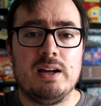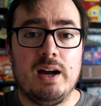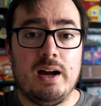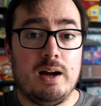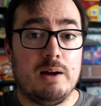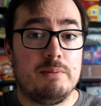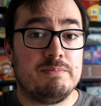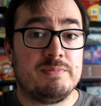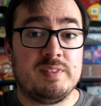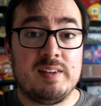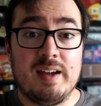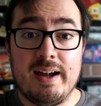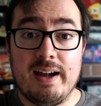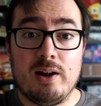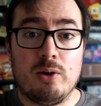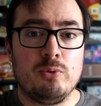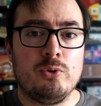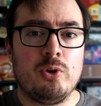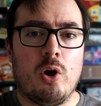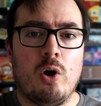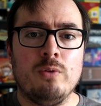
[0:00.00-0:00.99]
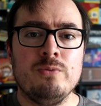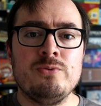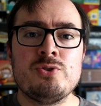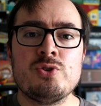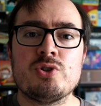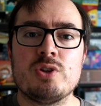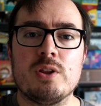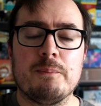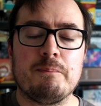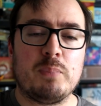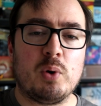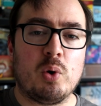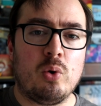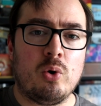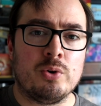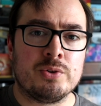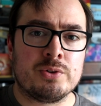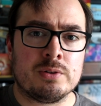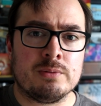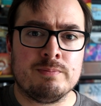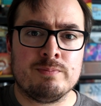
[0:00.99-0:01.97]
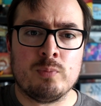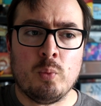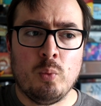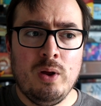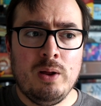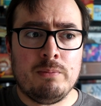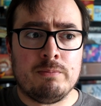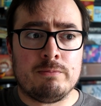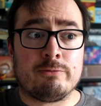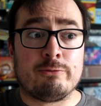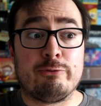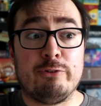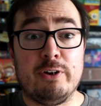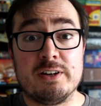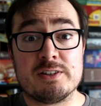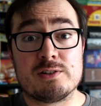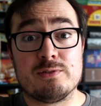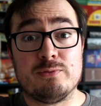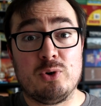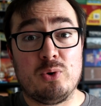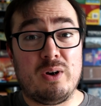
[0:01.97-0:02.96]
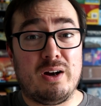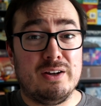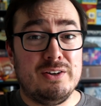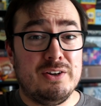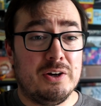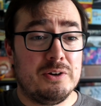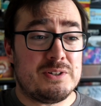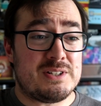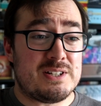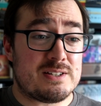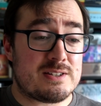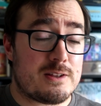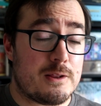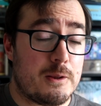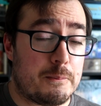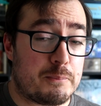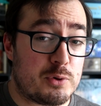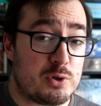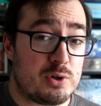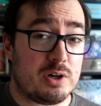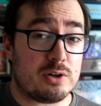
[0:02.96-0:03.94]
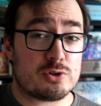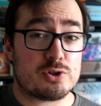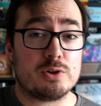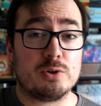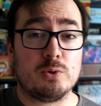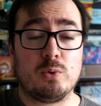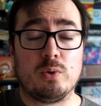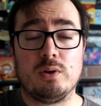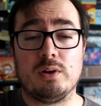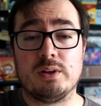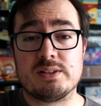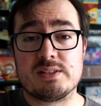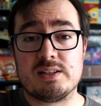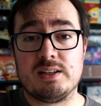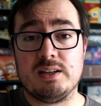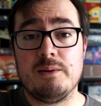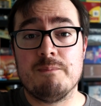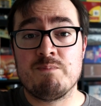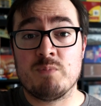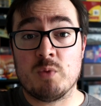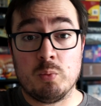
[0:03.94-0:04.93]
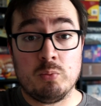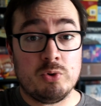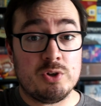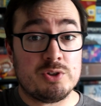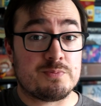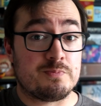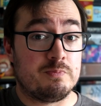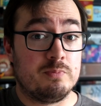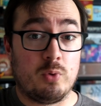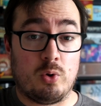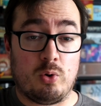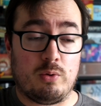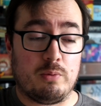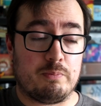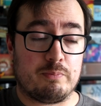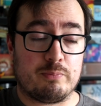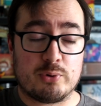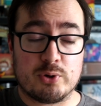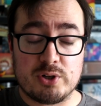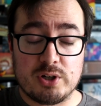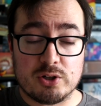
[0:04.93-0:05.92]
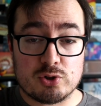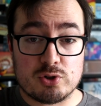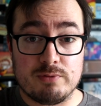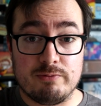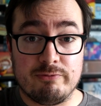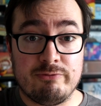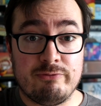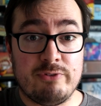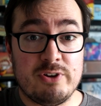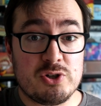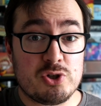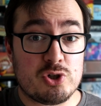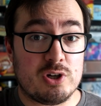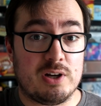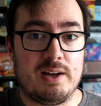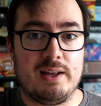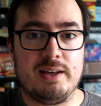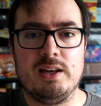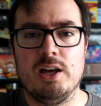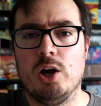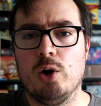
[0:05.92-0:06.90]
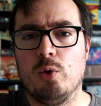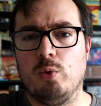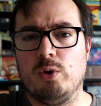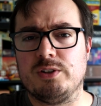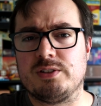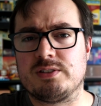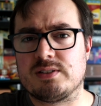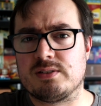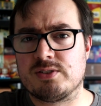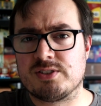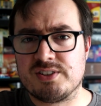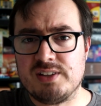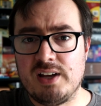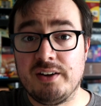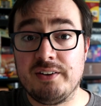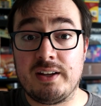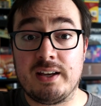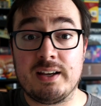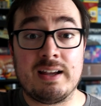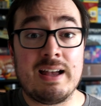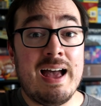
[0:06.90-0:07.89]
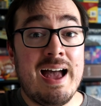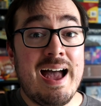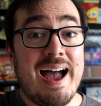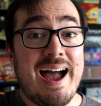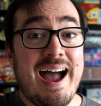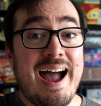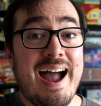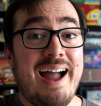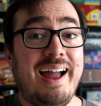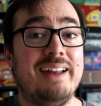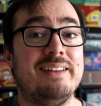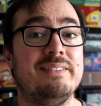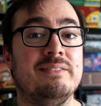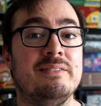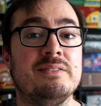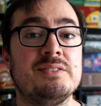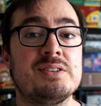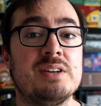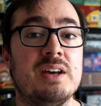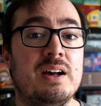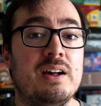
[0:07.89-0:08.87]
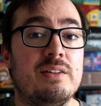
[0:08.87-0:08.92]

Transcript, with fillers: um, down onto the board. Well, first of all, I noticed that the production quality was, or production visually, was stunning, and